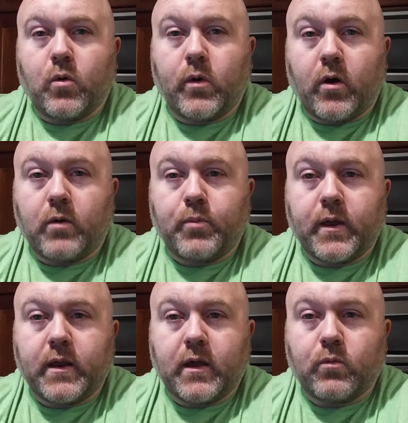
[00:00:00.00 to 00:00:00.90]
We are
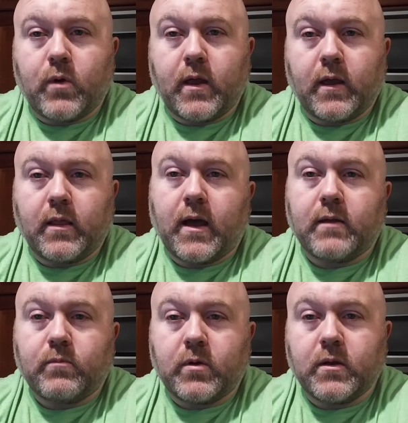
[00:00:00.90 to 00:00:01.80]
planning on running a
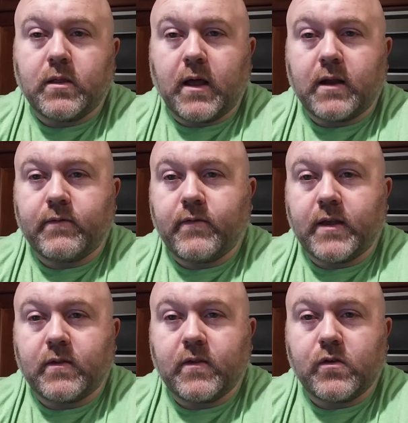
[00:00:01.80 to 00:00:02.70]
lot, a lot of
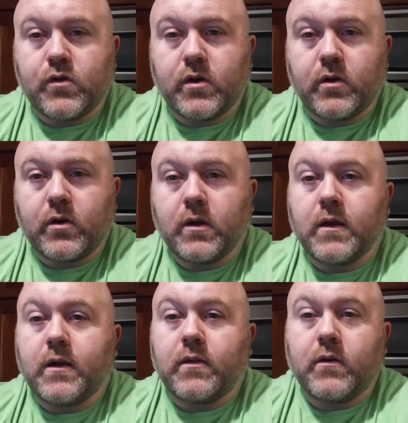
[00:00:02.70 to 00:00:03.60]
events this year.
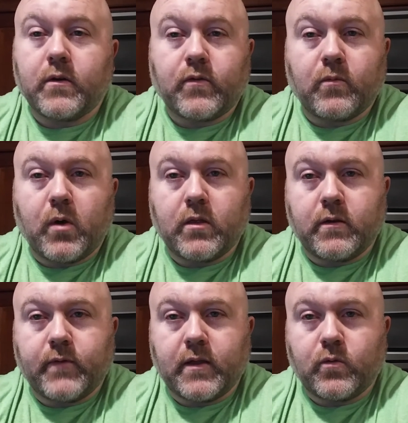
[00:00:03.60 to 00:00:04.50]
There are some other
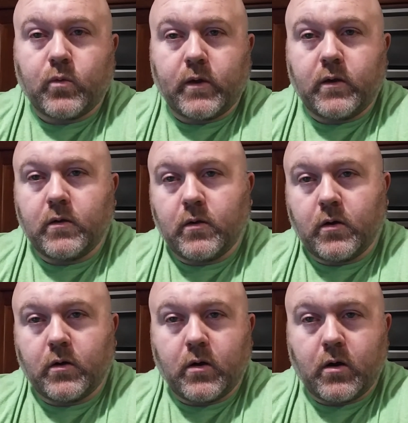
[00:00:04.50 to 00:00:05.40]
events we
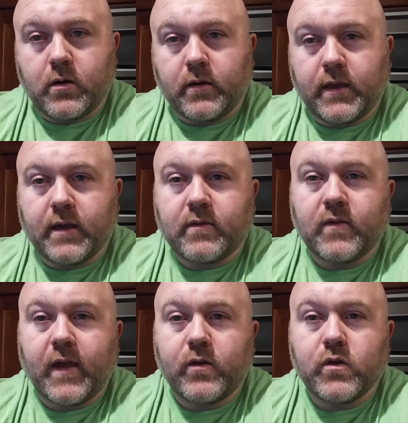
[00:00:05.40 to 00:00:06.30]
aren't yet
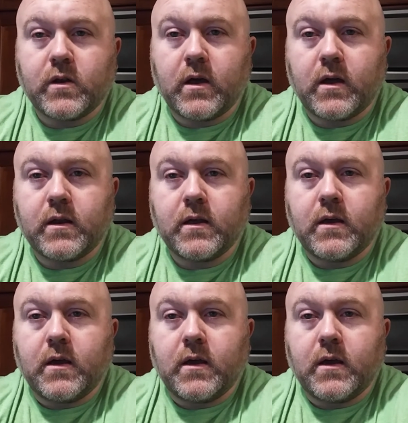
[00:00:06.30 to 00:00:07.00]
sanctioned on.